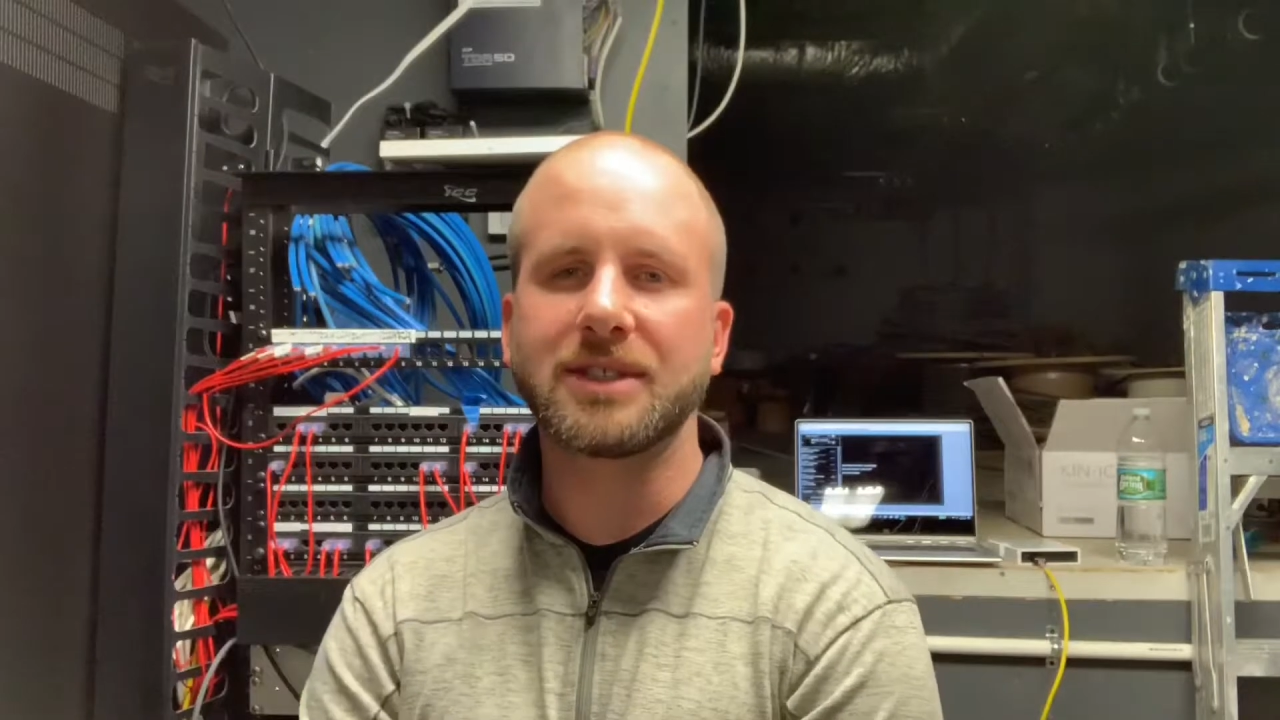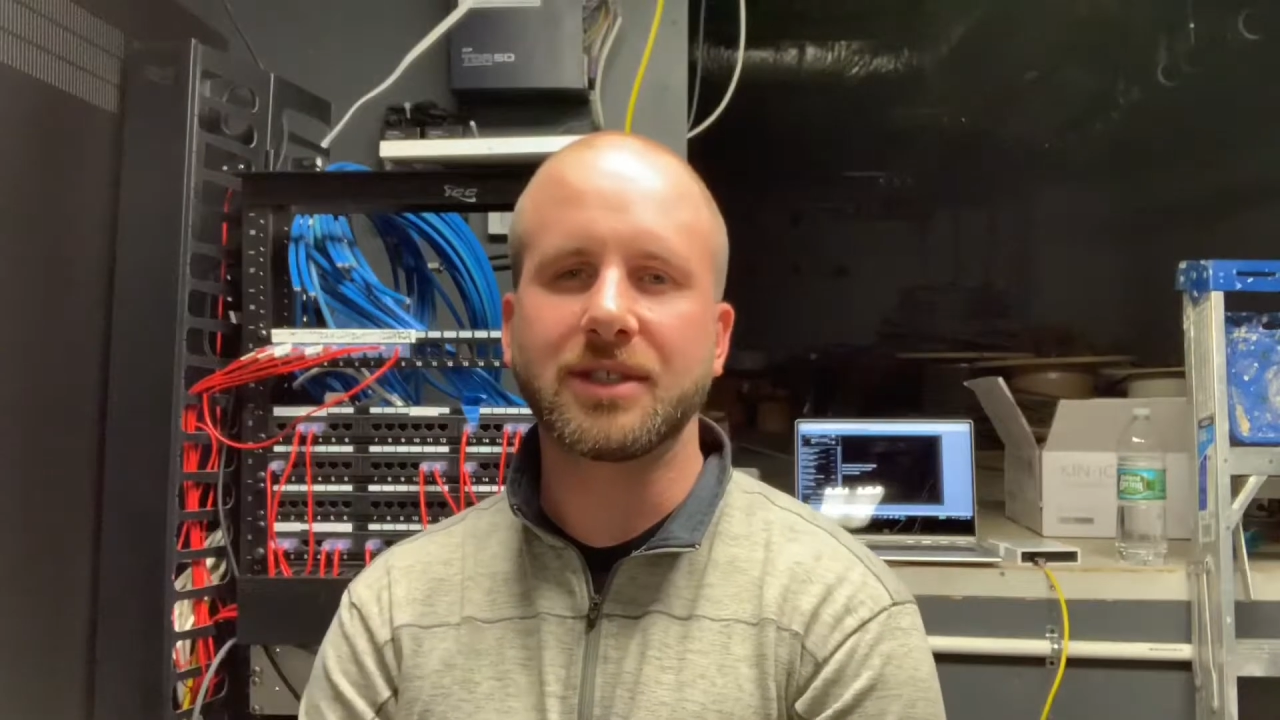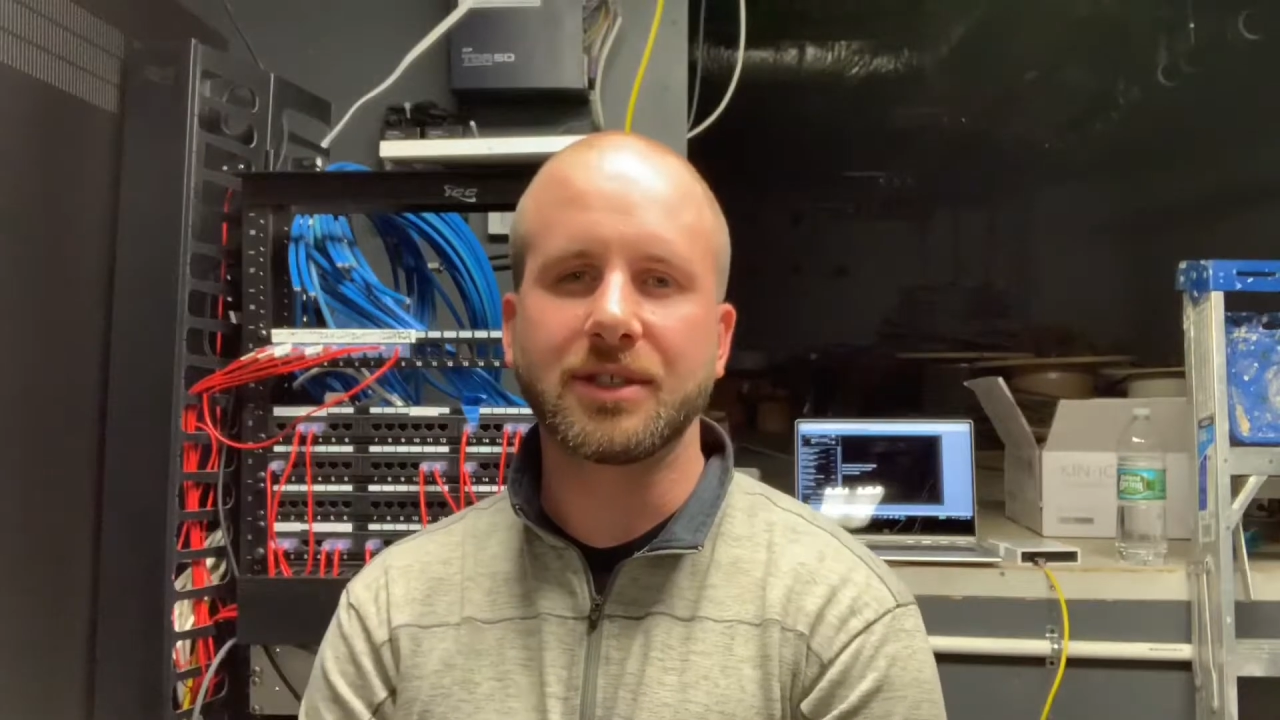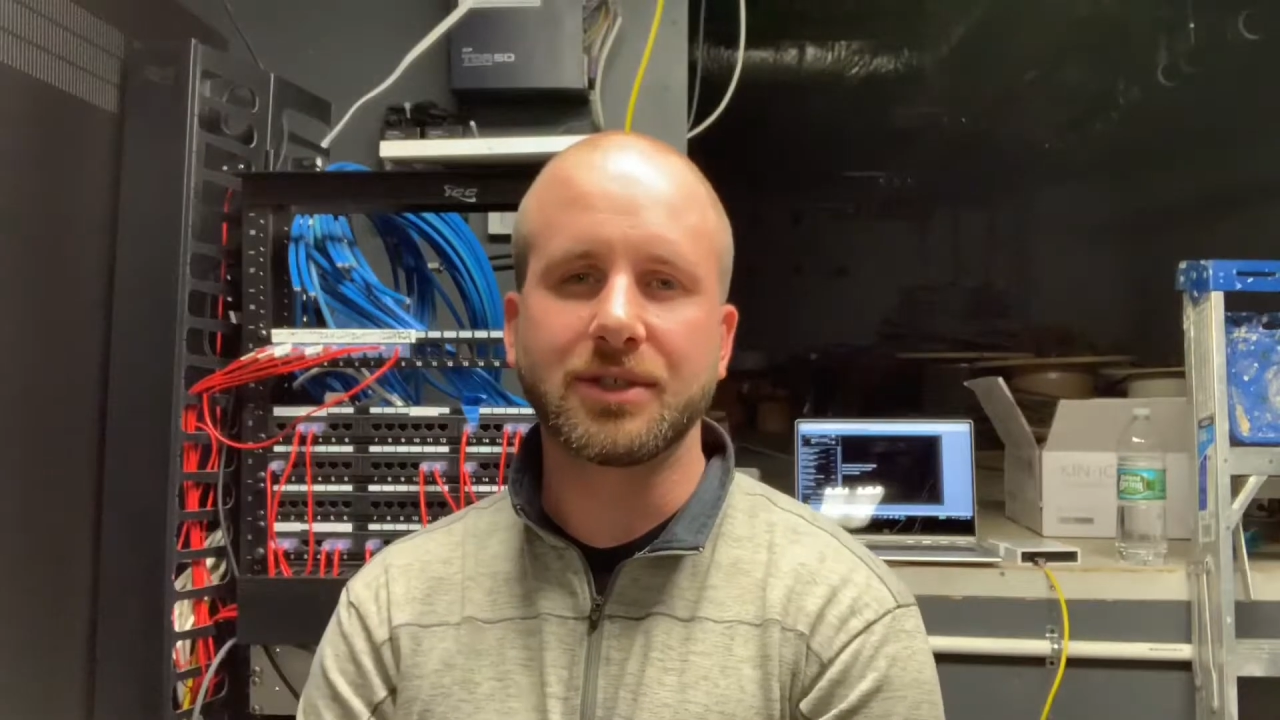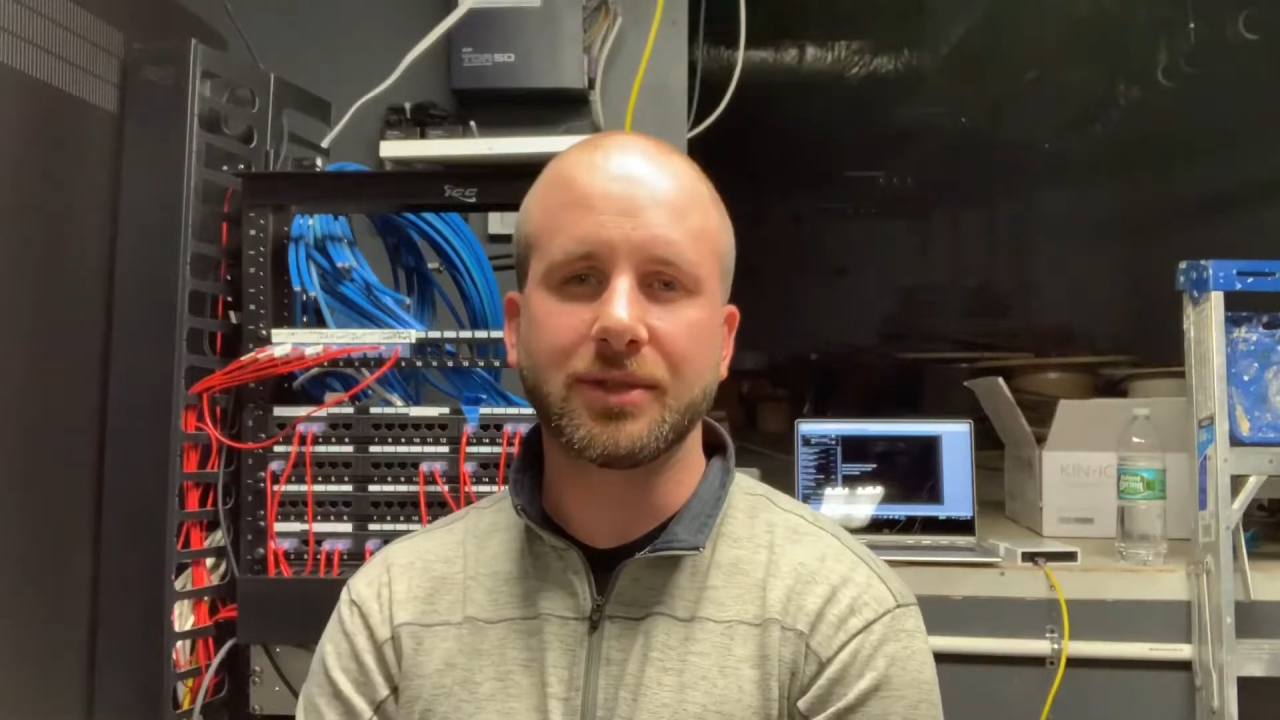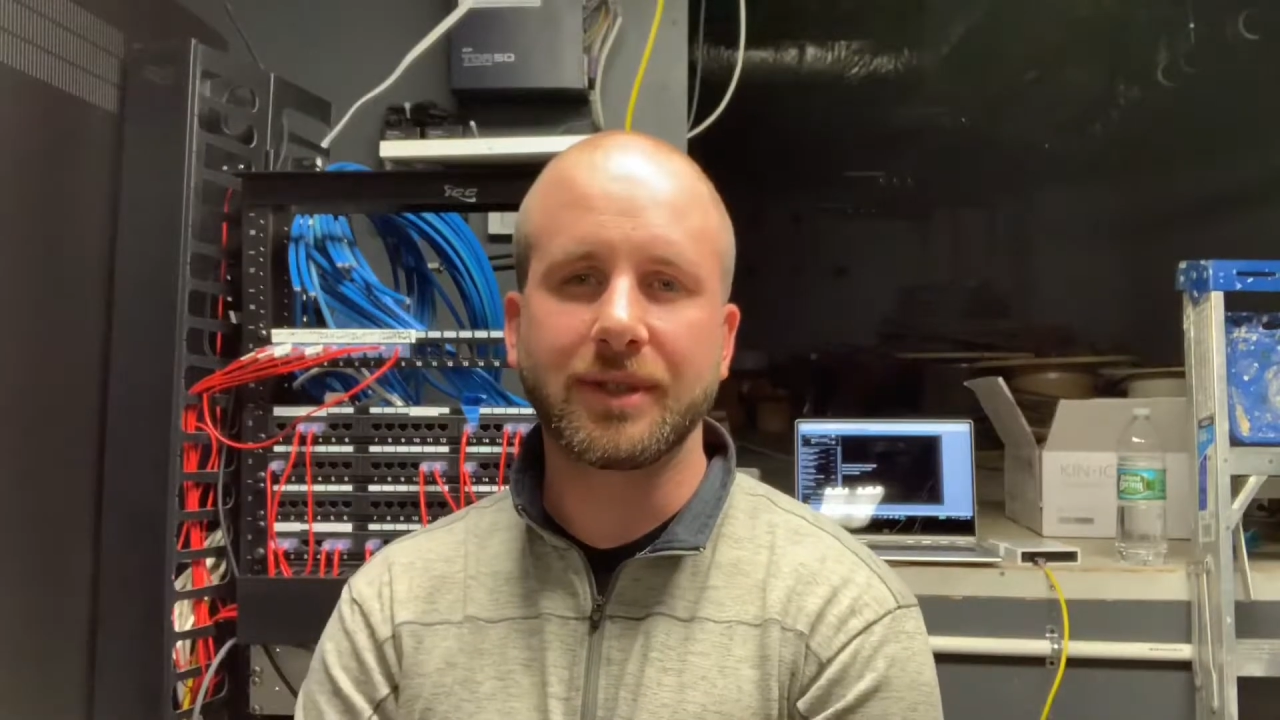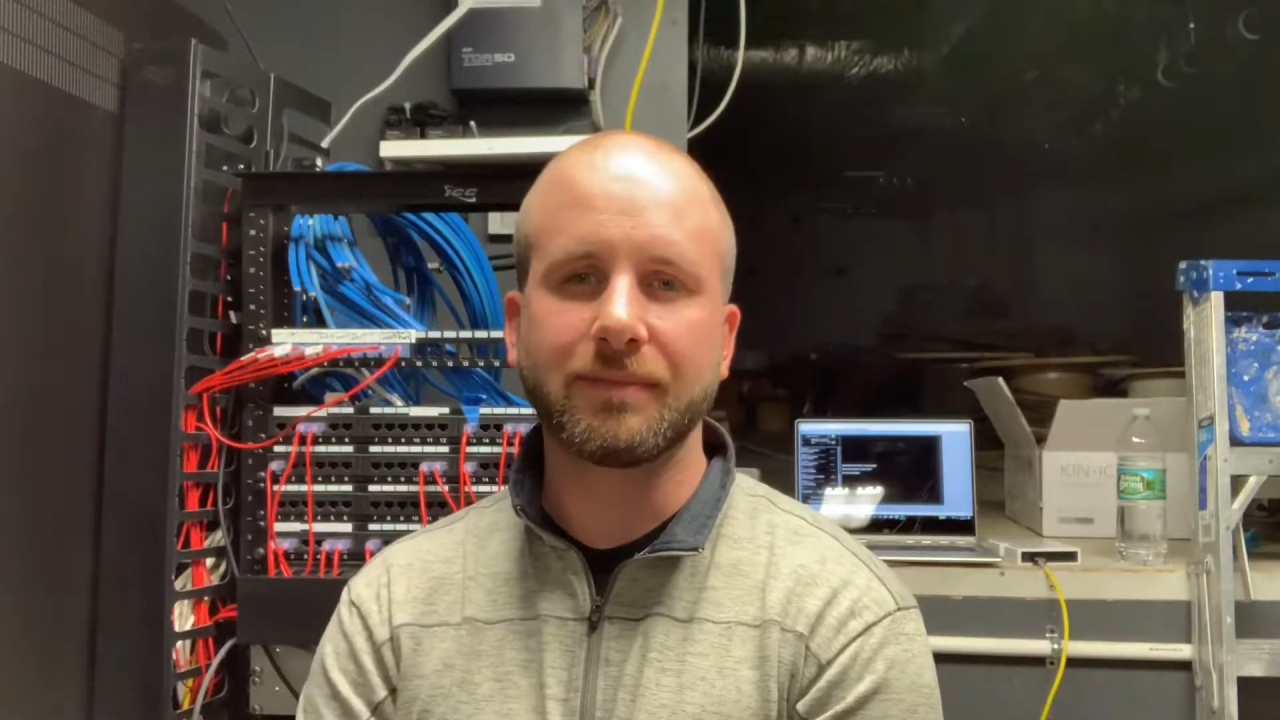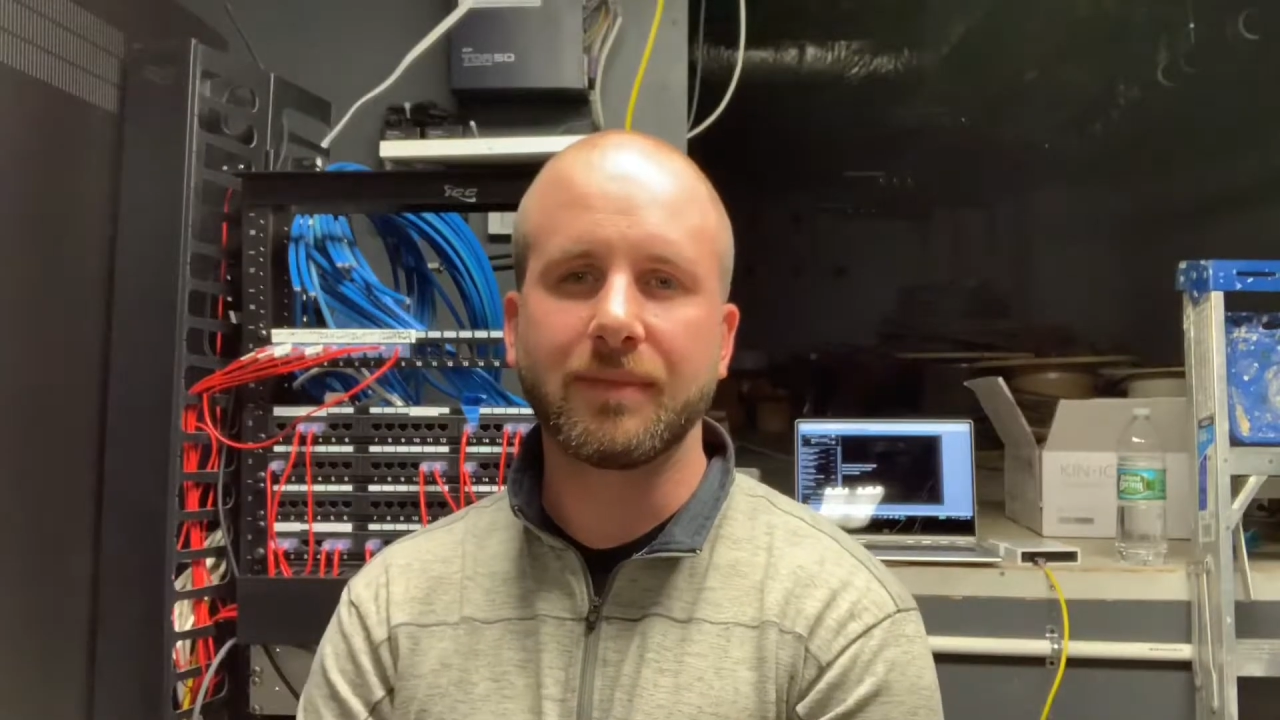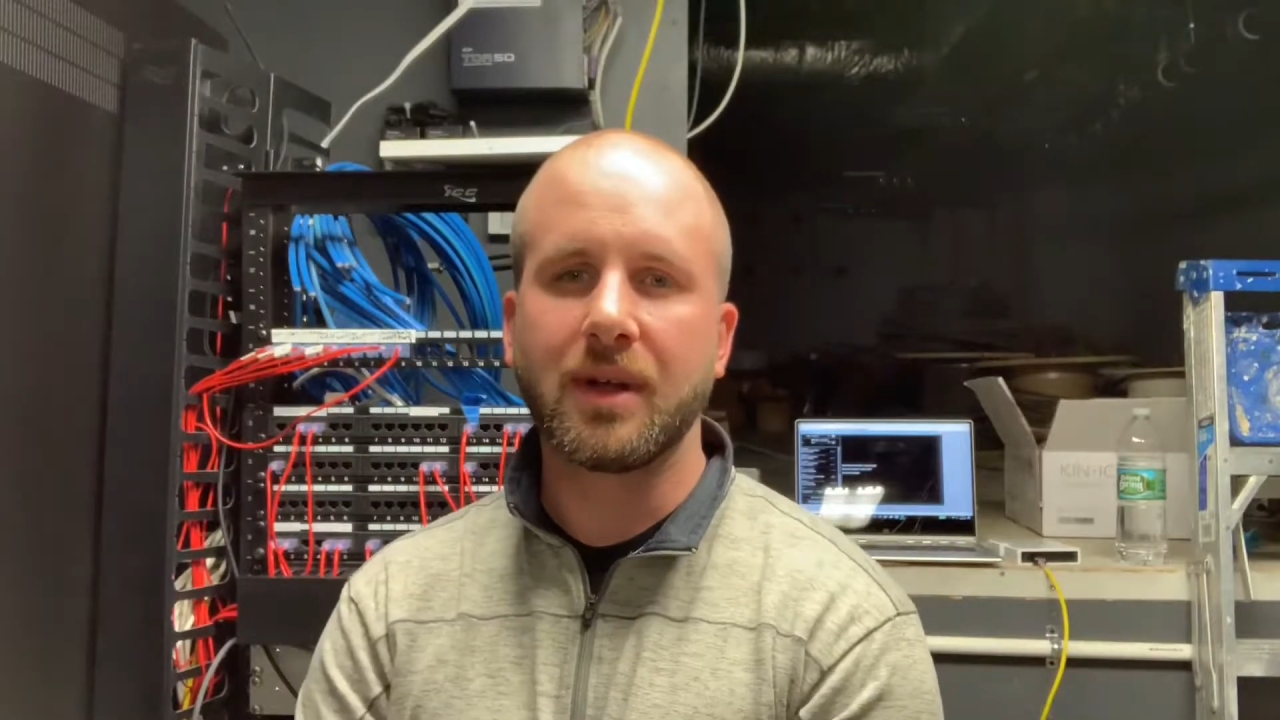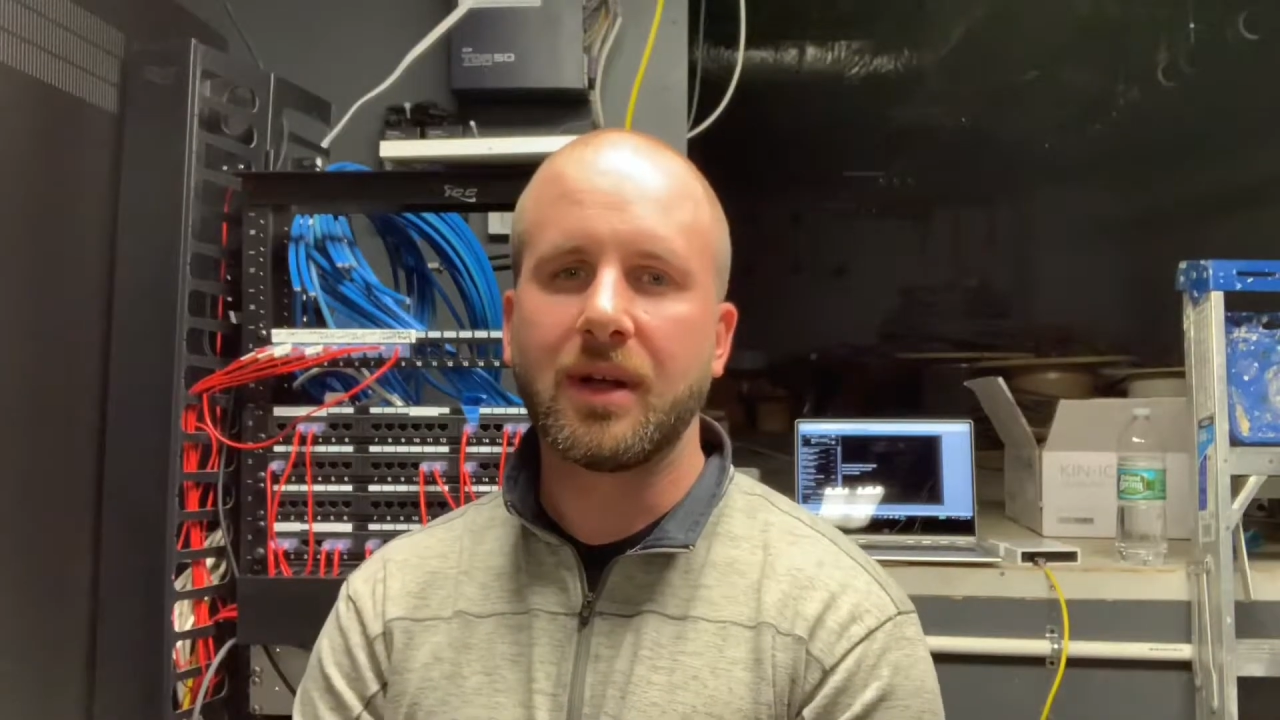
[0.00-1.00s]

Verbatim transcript: start doing